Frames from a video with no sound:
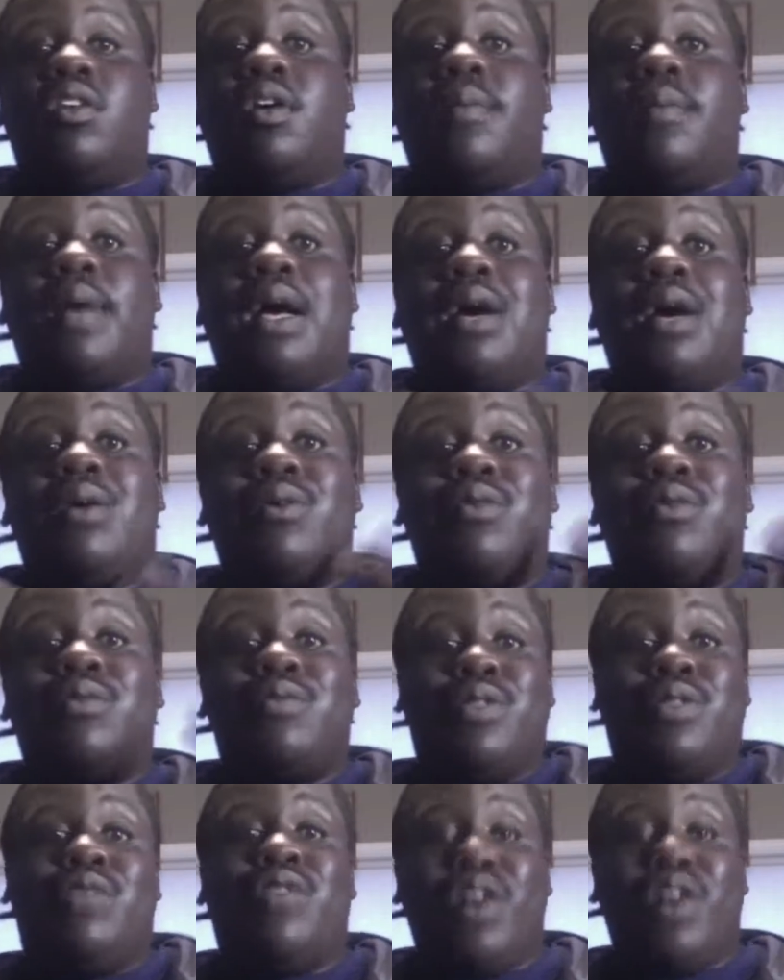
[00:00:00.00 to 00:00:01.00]

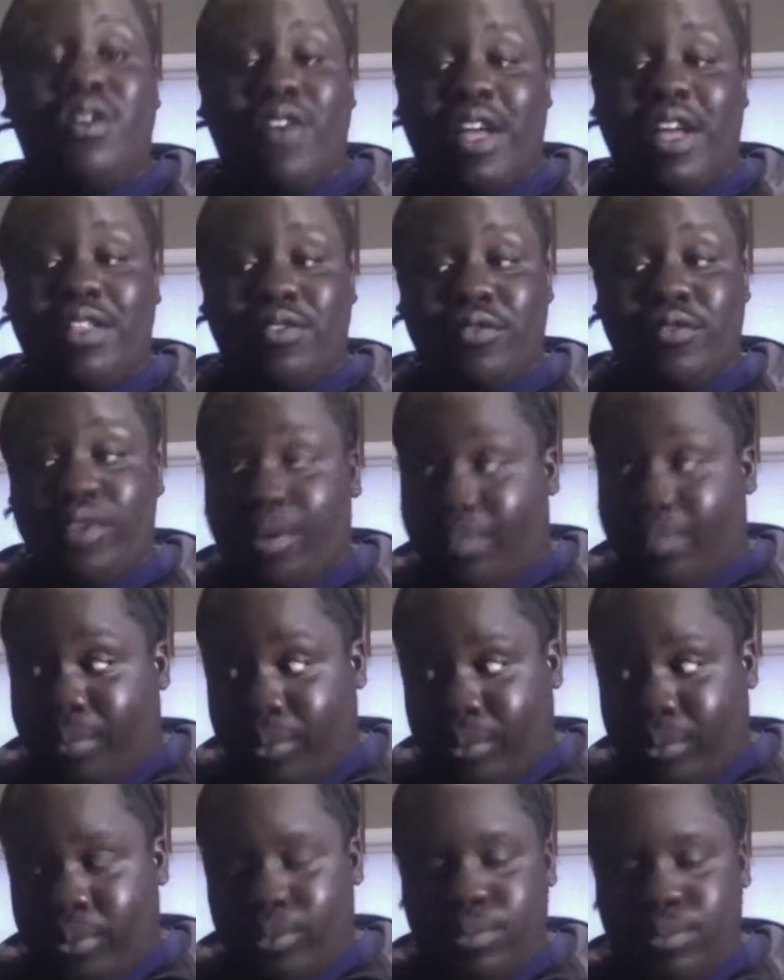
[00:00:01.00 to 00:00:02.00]
about the Rugrats
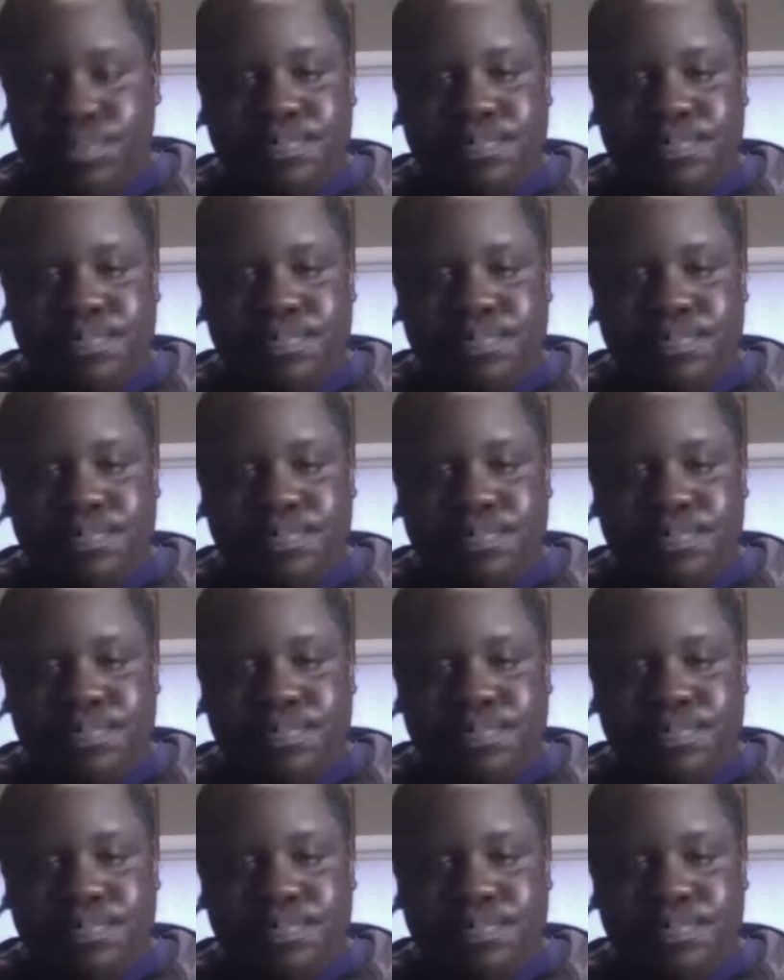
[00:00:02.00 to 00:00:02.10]
reboot,